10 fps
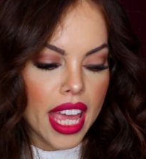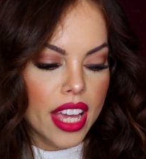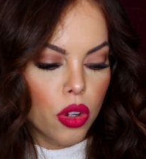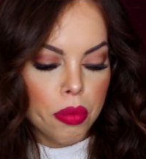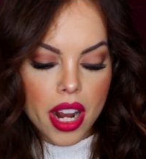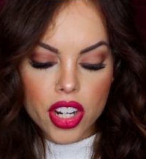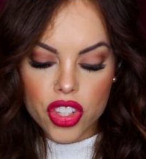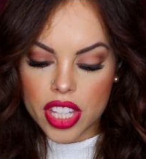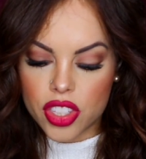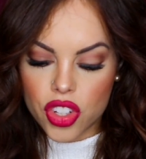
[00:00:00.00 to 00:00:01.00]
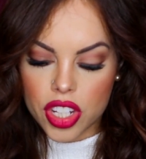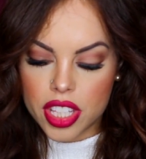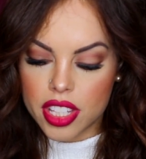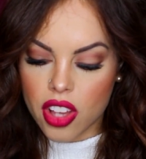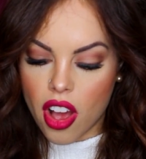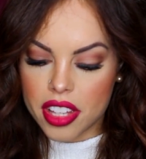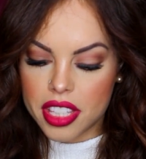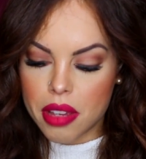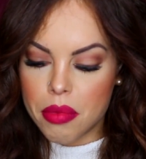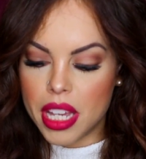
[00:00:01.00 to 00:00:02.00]
angle brush that's just as
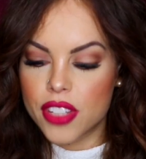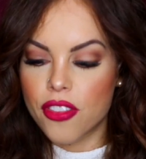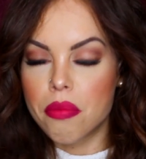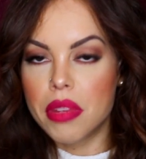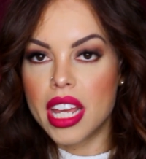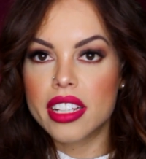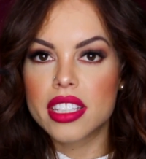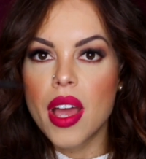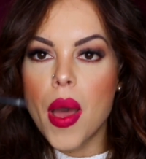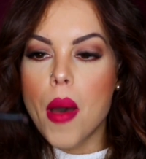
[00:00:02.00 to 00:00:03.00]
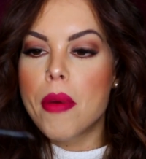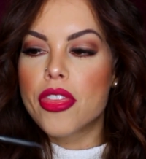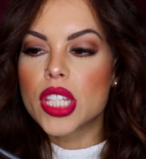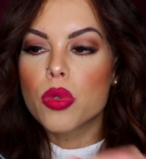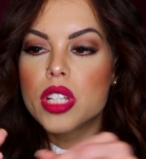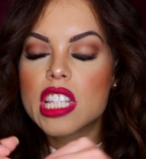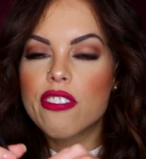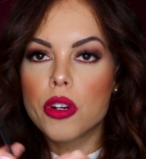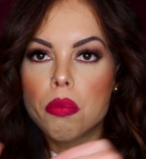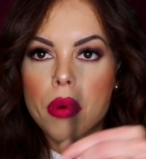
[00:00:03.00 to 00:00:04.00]
awesome. It's from NYX, but this
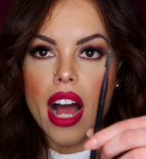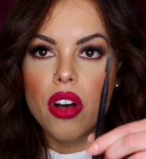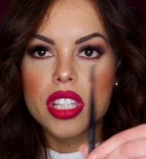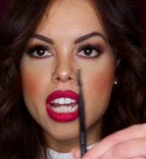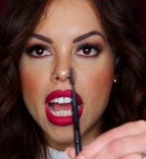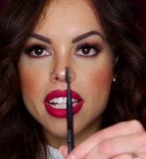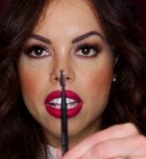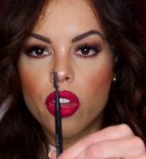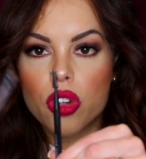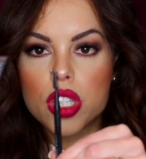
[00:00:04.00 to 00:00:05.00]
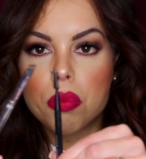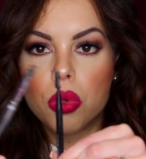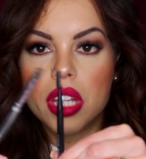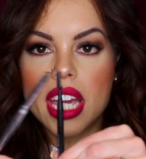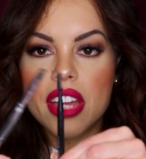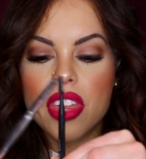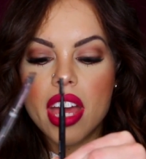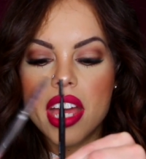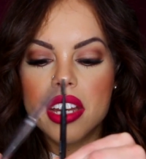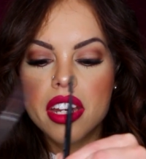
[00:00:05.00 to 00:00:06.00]
one's for brows and it has a little spoolie at
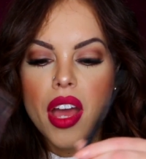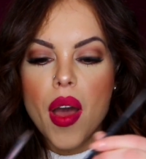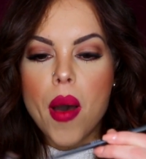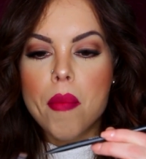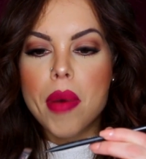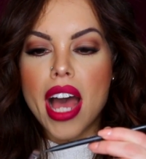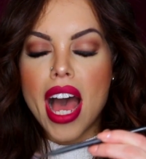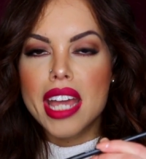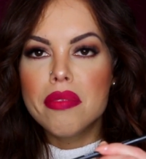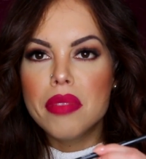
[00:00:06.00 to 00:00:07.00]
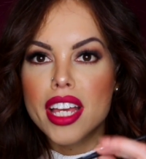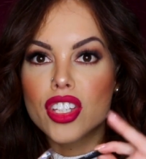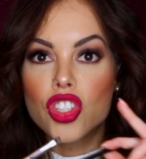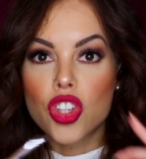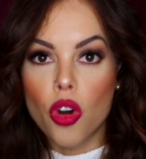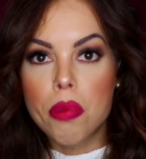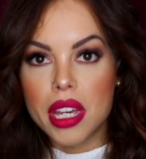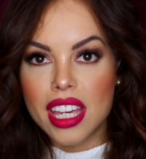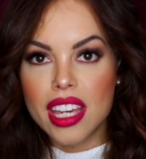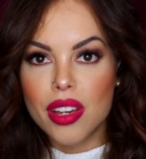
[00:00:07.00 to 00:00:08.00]
the end. But I am like so
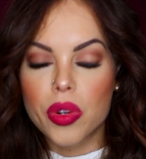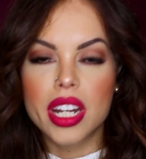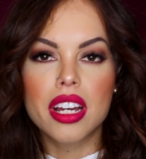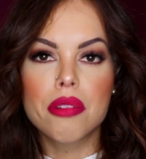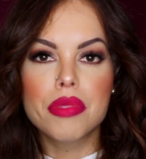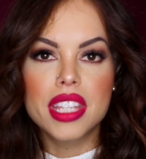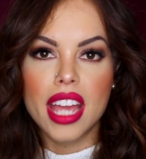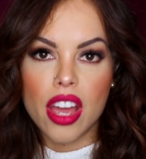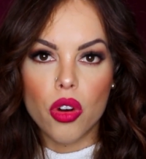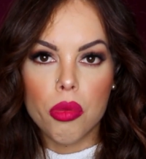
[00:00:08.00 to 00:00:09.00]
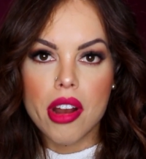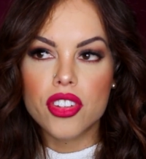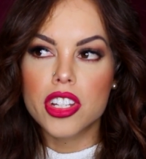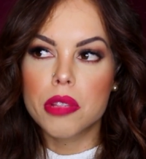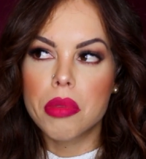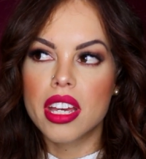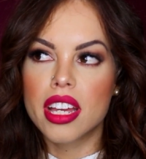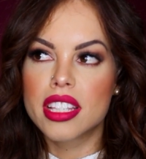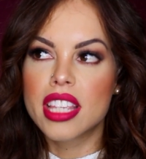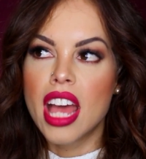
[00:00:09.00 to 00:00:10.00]
picky when it comes to angle brushes
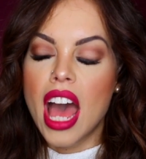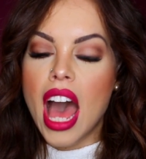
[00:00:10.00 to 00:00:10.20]
because